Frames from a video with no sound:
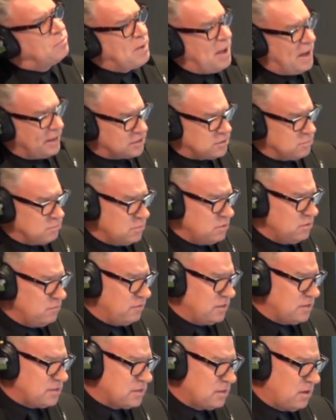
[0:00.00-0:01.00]
back to
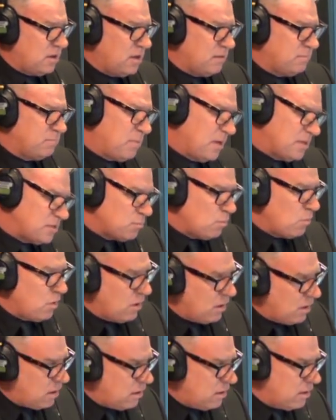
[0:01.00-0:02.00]
movies like
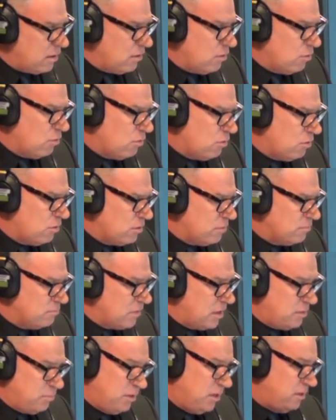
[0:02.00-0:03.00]
Baisemois, or
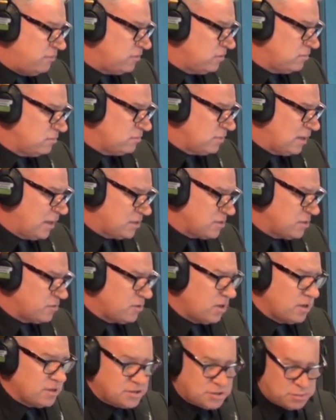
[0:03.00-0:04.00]
maybe even
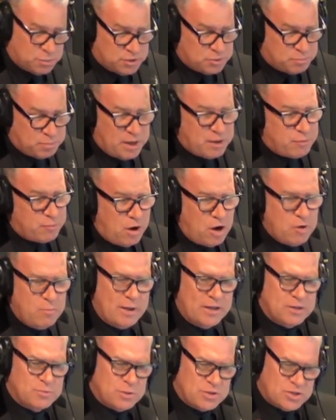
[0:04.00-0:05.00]
Alexander I's Switchblade
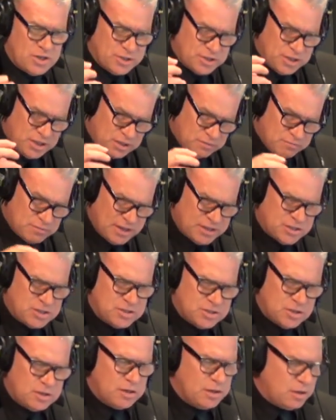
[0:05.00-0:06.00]
Romance, which I think have
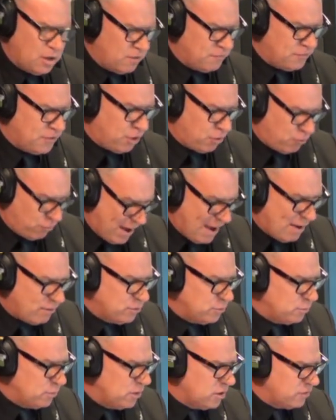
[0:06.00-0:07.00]
actually done a lot of the
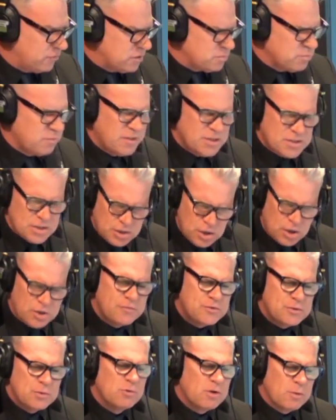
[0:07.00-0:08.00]
groundwork for this movie. There's a lot
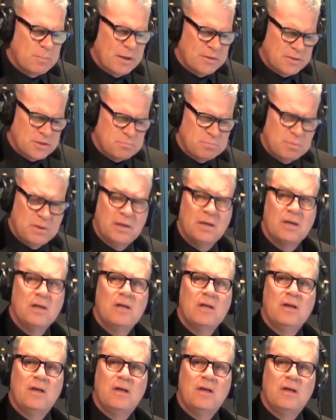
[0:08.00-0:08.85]
of talk about this being,